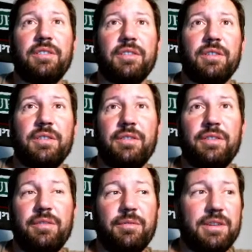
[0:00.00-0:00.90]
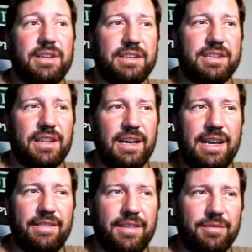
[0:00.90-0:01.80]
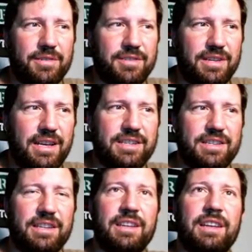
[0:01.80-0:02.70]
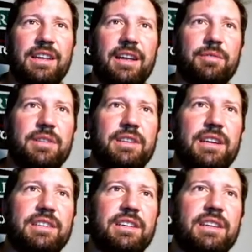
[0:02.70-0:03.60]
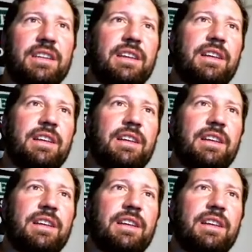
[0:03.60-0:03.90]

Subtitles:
So when you catch it live, that's what you catch it. That's when you catch it.